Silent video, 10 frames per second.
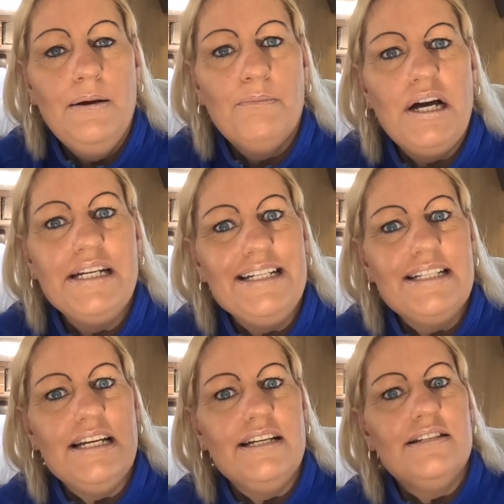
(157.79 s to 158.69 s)
But I
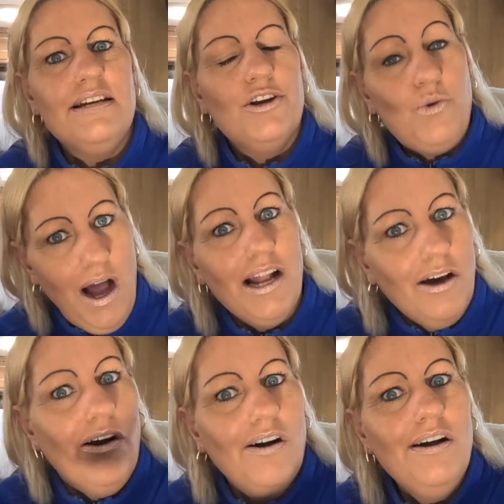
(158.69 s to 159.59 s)
needed quite a
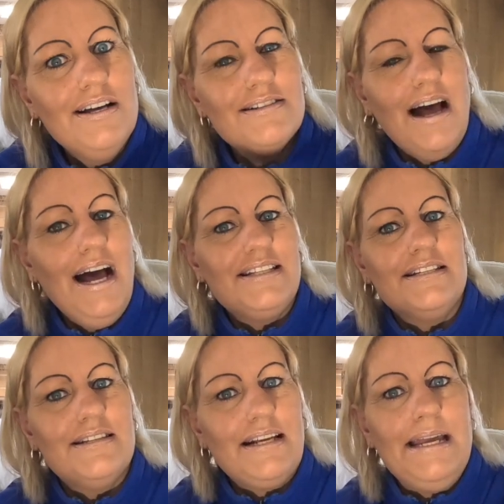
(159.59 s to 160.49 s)
lot. So I had
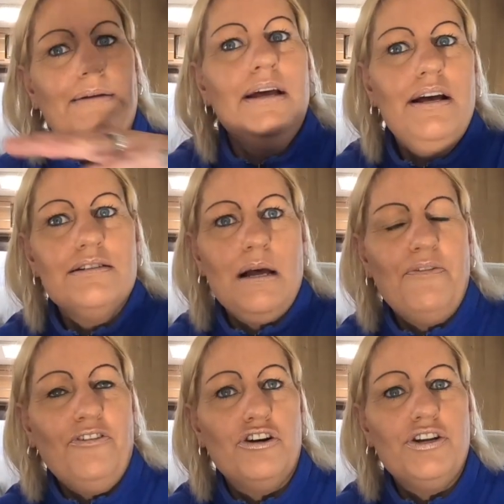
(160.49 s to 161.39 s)
to keep, so
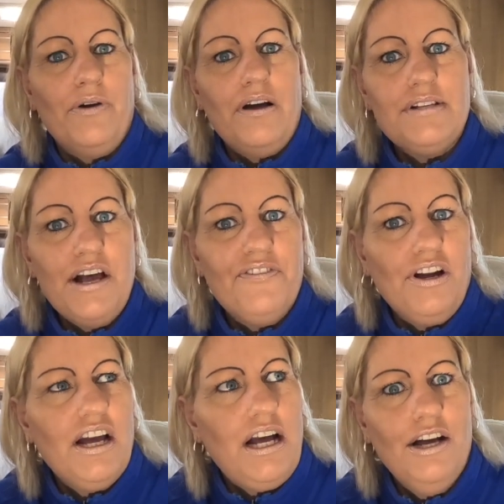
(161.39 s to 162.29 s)
before I knew it, I was over
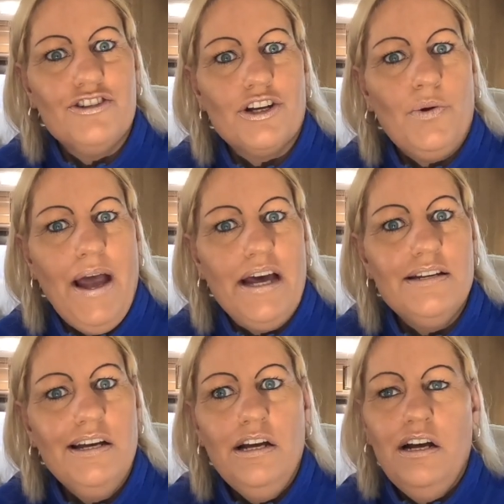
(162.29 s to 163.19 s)
like 100 quid.
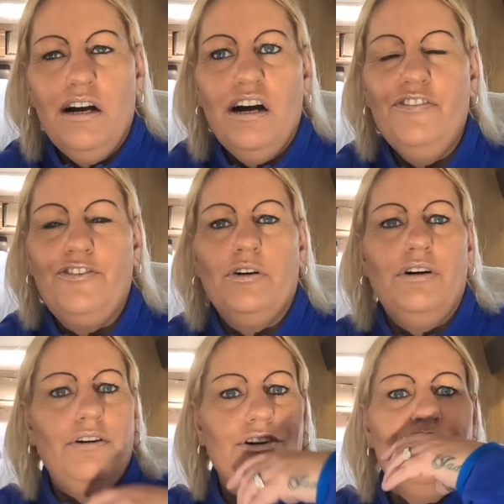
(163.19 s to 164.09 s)
I thought,
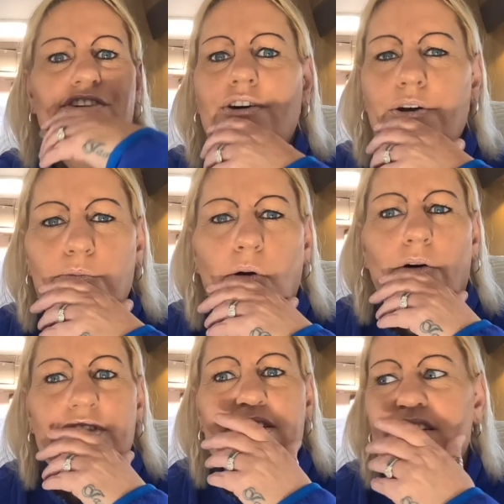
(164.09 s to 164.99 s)
oh, you know
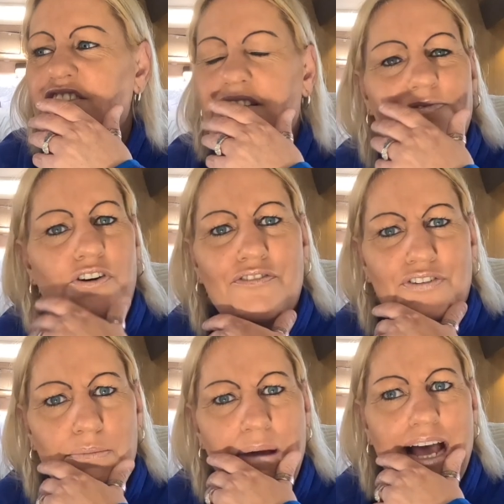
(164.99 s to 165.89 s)
what? This is just for a
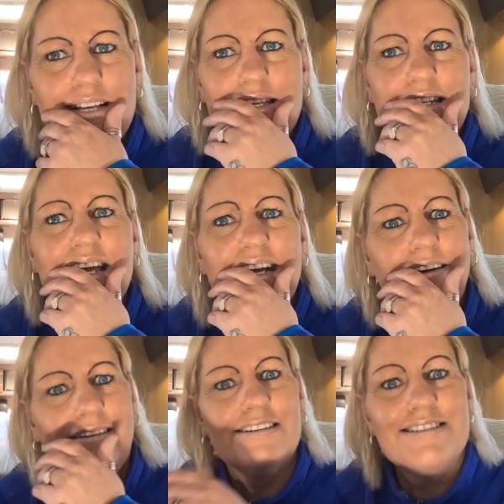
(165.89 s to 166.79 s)
few pairs of
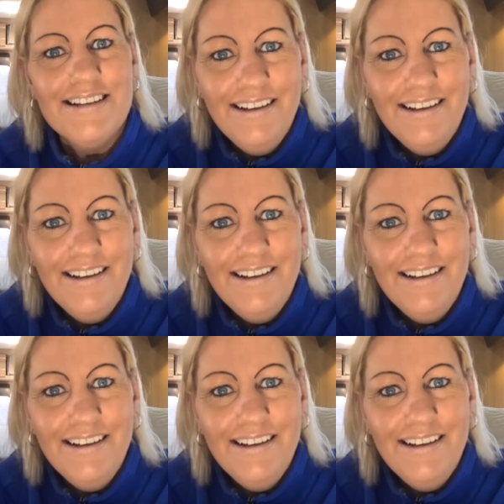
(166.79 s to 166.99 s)
knickers.